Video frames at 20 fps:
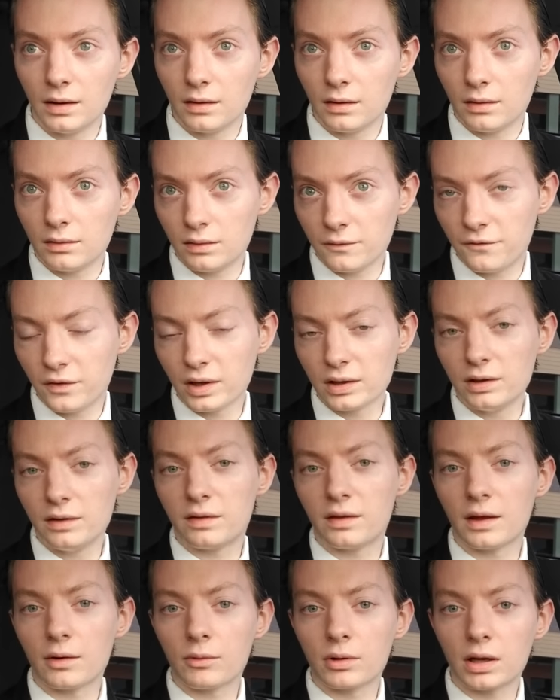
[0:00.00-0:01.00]
The funny
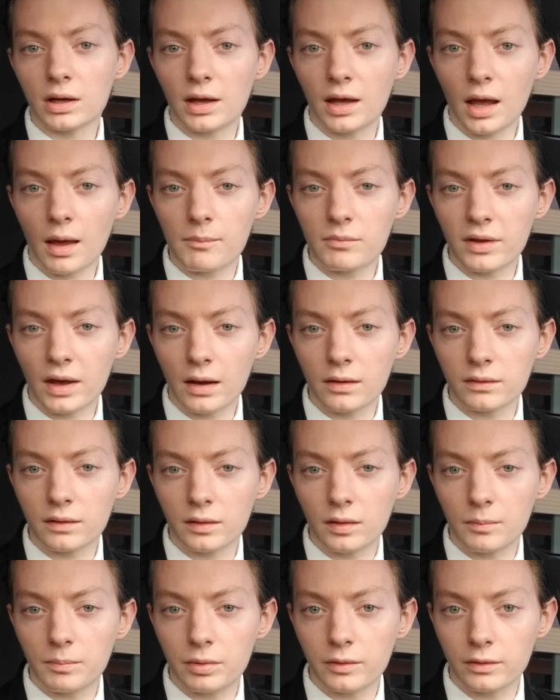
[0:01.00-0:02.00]
thing when it came down to
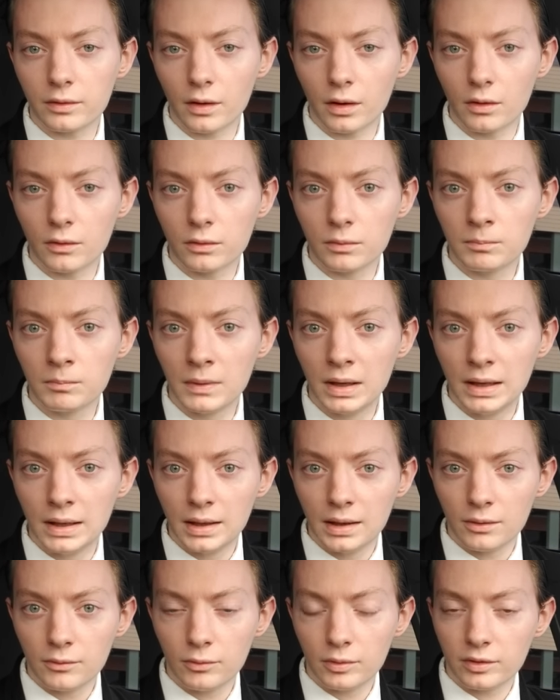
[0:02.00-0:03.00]
the pizzone
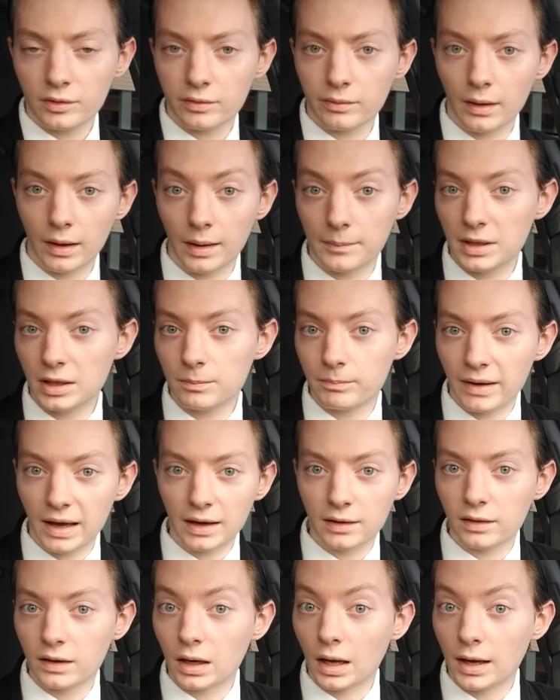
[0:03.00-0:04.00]
was, I mean,
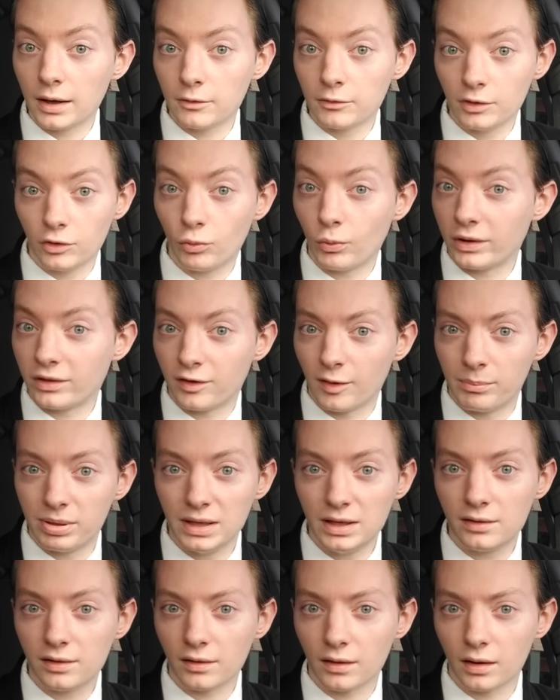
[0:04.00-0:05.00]
back then I always went to
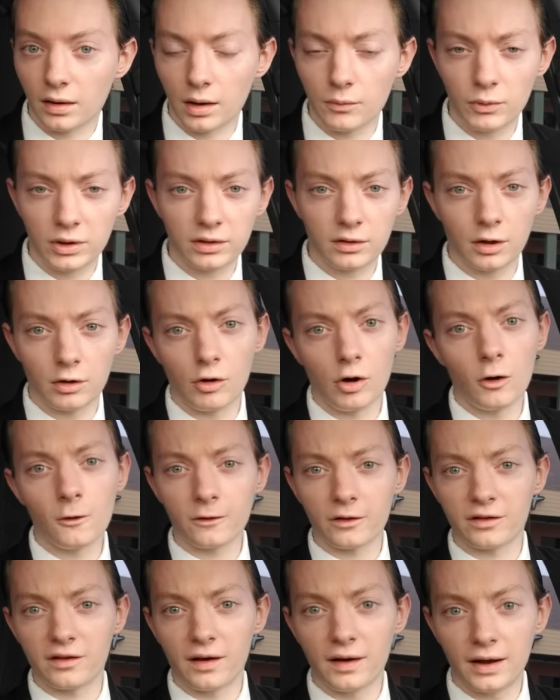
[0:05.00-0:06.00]
Pizza Hut. I went there all
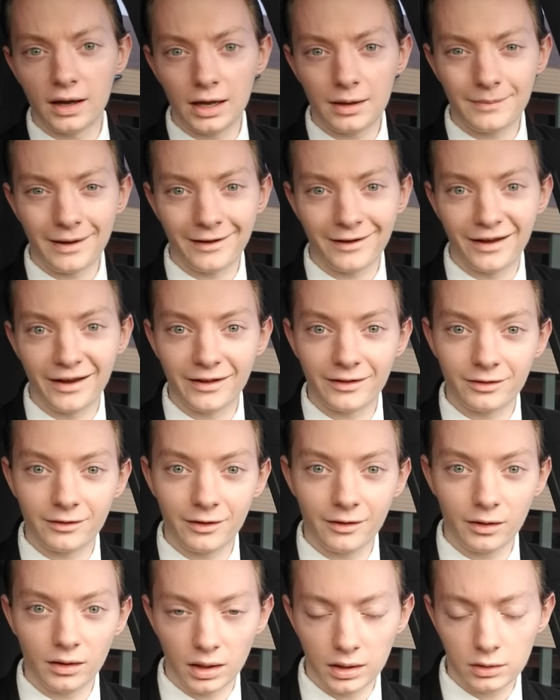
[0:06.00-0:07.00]
the time. I
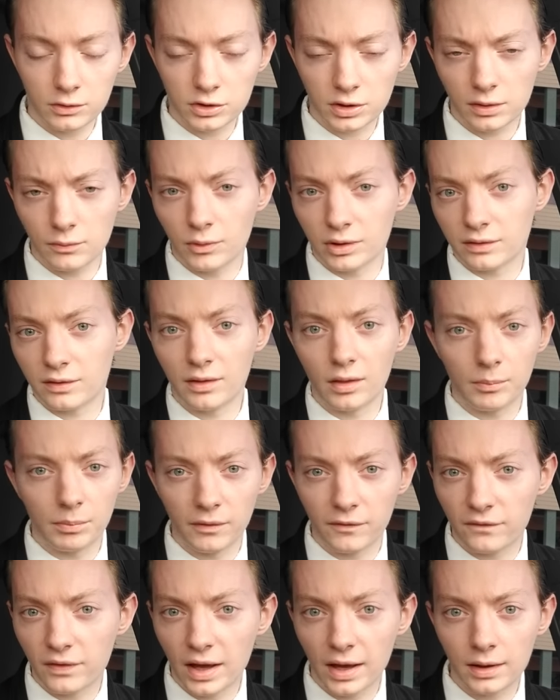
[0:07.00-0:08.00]
usually went to the
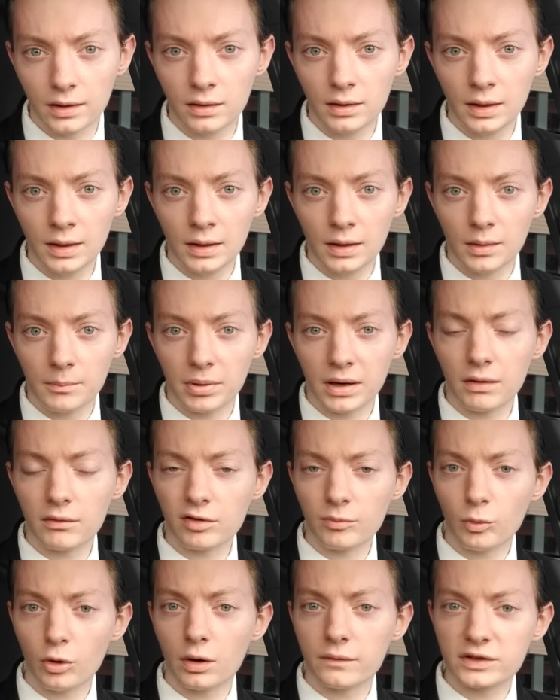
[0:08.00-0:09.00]
buffet. But I
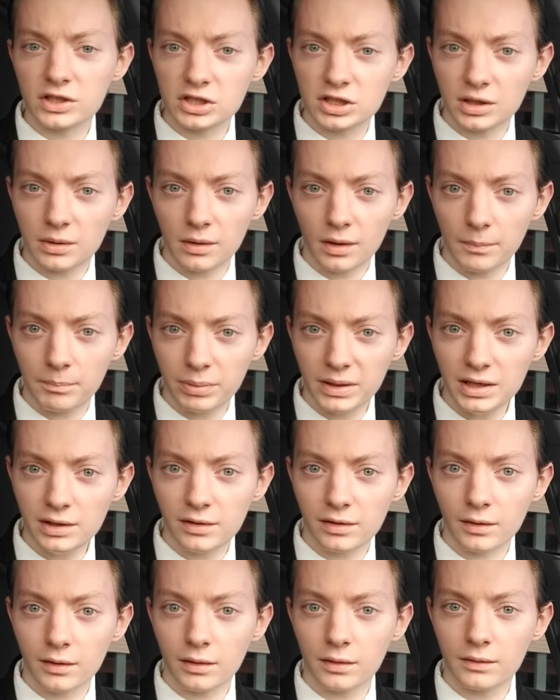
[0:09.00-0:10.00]
was more of just a
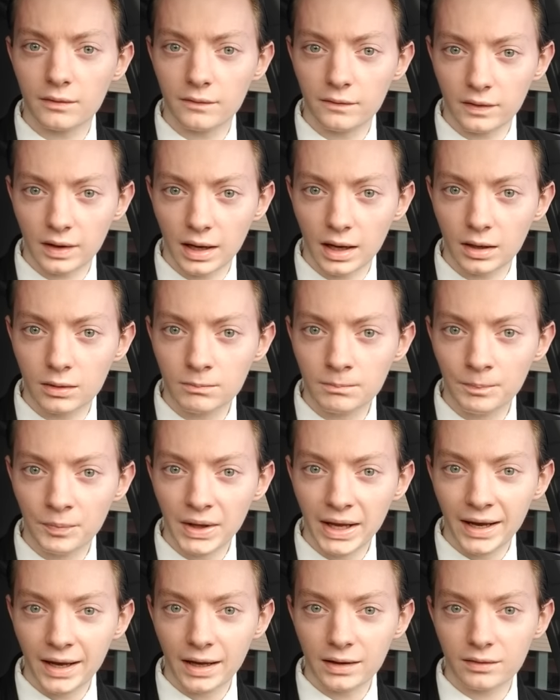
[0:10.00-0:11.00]
pizza fan.
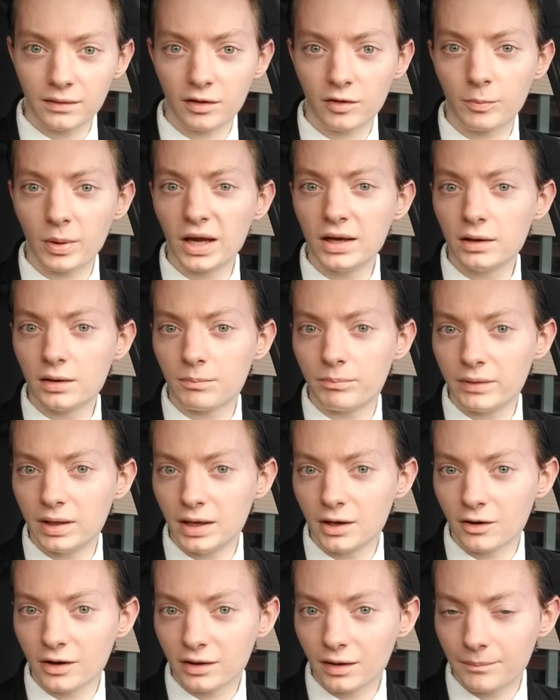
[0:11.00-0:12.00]
And despite it
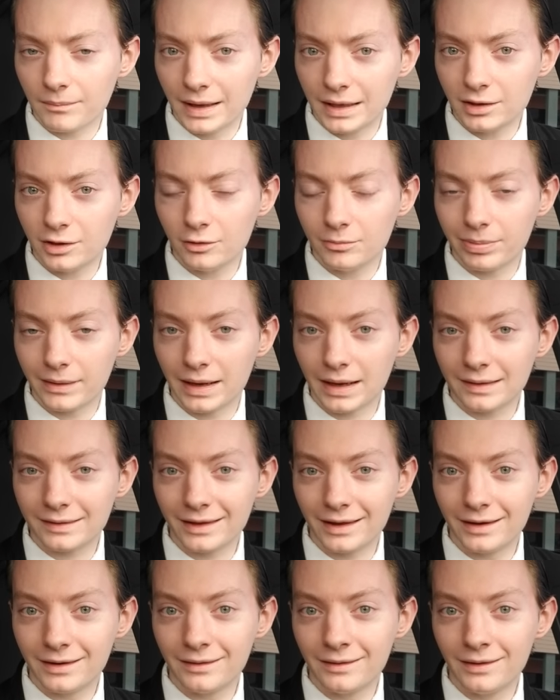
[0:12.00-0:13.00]
being on the menu back
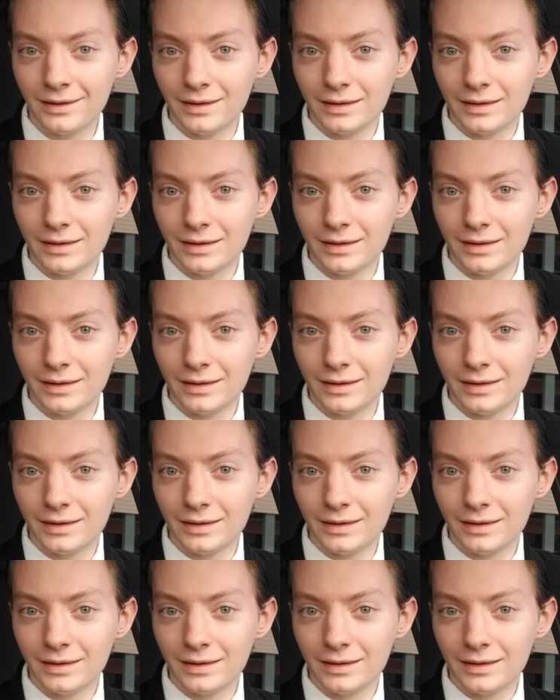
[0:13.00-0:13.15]
then,